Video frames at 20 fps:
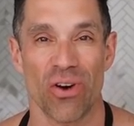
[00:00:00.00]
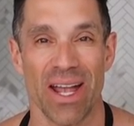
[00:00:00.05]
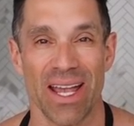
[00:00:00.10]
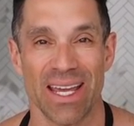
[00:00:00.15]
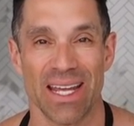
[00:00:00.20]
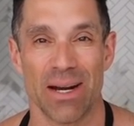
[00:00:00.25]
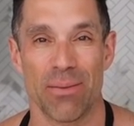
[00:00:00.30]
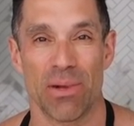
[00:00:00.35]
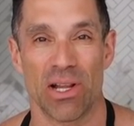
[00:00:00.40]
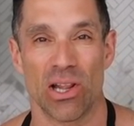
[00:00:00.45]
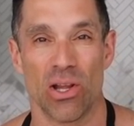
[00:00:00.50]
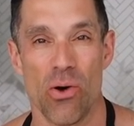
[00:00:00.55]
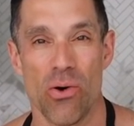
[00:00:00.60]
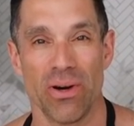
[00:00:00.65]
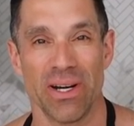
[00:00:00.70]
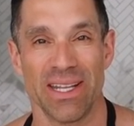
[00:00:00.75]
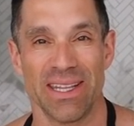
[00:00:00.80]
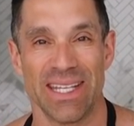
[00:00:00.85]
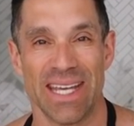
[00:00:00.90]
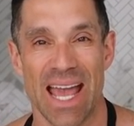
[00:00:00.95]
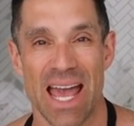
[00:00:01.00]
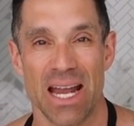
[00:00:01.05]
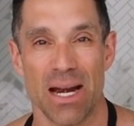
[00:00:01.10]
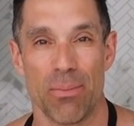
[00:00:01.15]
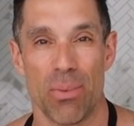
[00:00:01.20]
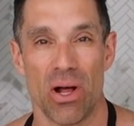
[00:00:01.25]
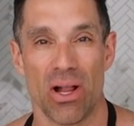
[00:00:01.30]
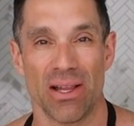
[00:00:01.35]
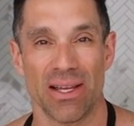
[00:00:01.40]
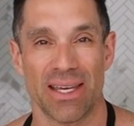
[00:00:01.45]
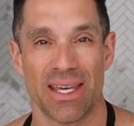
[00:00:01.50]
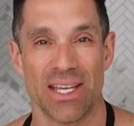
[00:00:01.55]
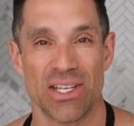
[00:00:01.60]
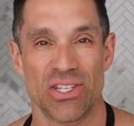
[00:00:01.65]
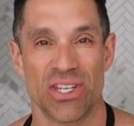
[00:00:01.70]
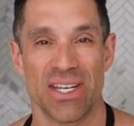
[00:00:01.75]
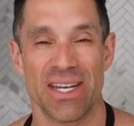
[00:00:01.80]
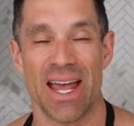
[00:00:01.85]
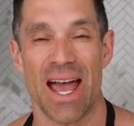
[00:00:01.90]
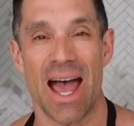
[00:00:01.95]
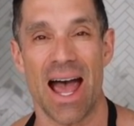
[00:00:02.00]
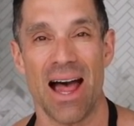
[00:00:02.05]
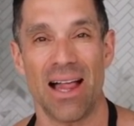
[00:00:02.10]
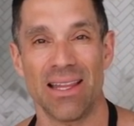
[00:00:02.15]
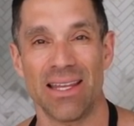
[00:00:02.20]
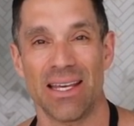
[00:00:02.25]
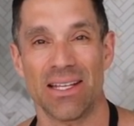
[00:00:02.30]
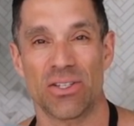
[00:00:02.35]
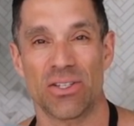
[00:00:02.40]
Greg and I'm alone in the Anabolic Kitchen. Allie